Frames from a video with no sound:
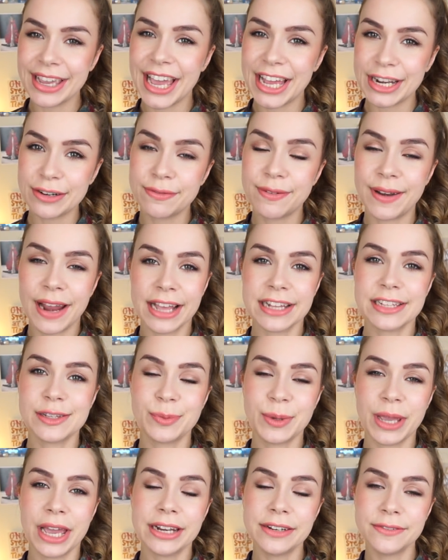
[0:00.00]
at flats,
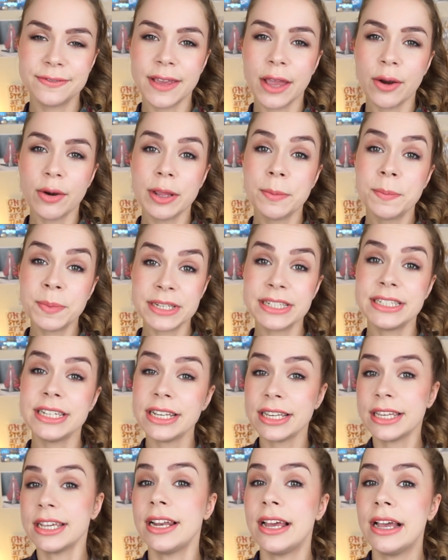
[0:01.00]
we had a very
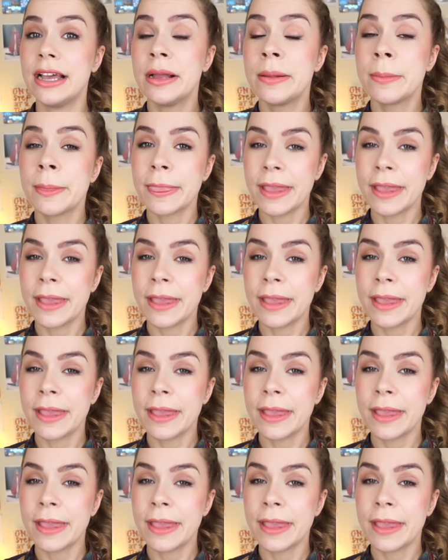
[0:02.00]
particular